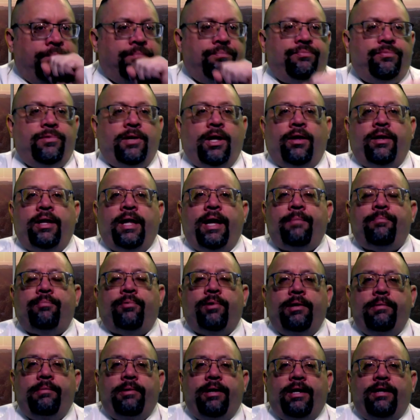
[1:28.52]
Now, that
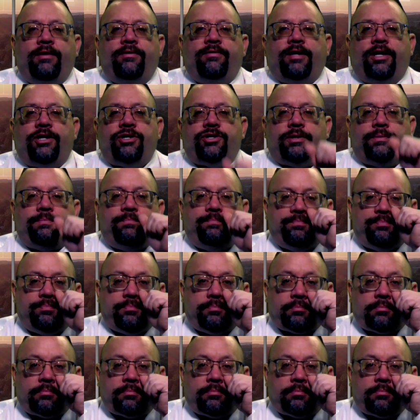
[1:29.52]
pre-meeting session